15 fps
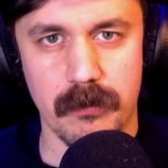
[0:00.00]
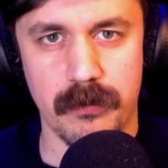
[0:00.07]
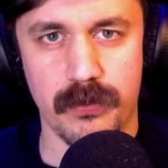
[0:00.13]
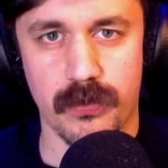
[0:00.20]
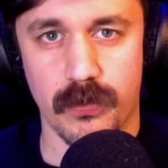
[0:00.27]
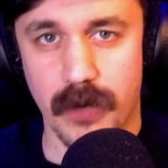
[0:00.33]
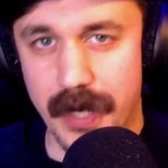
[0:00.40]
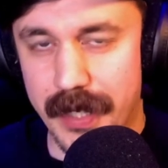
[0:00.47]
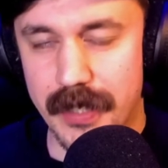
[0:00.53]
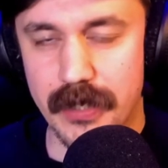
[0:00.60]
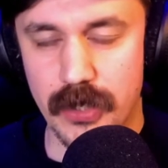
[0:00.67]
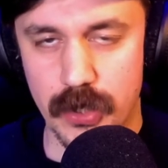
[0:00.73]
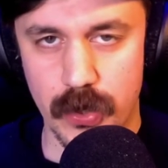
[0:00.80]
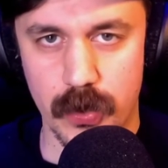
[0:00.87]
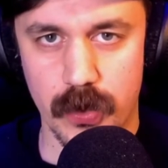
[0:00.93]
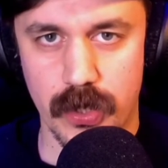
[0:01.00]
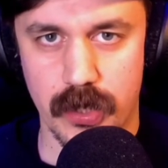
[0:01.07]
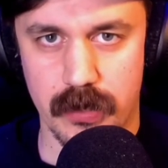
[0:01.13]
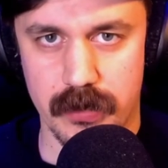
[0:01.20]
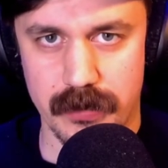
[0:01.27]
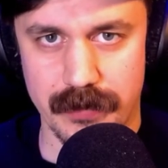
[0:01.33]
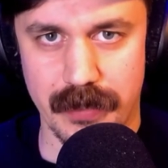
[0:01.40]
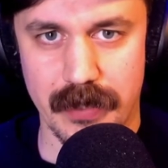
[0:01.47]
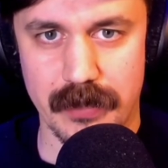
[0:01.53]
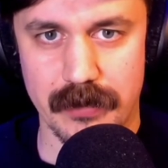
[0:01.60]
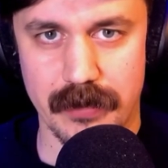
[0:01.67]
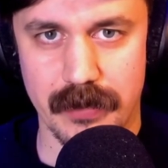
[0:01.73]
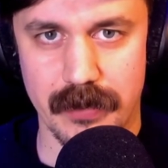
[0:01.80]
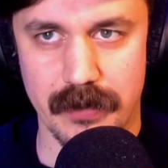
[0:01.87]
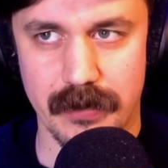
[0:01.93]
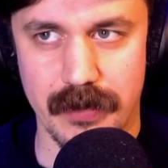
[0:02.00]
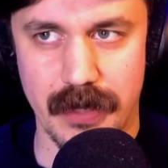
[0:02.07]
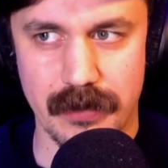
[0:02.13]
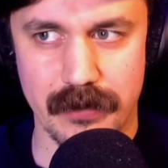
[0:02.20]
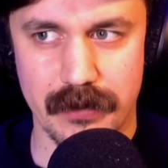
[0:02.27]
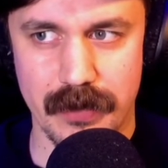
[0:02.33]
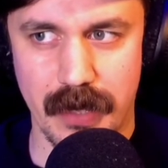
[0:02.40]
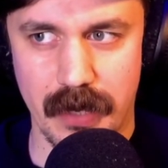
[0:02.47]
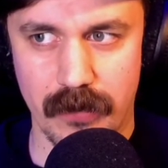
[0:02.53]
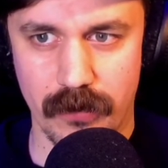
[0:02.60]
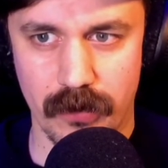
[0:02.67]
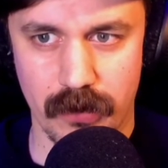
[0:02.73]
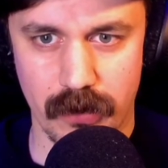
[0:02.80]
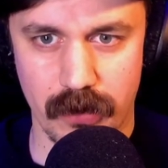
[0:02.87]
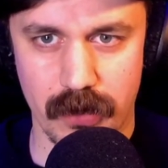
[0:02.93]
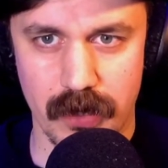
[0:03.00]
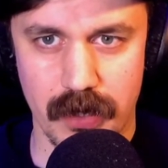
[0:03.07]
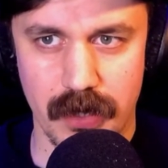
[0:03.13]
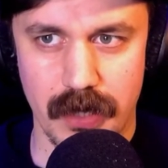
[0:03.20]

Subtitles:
brand new content that's neither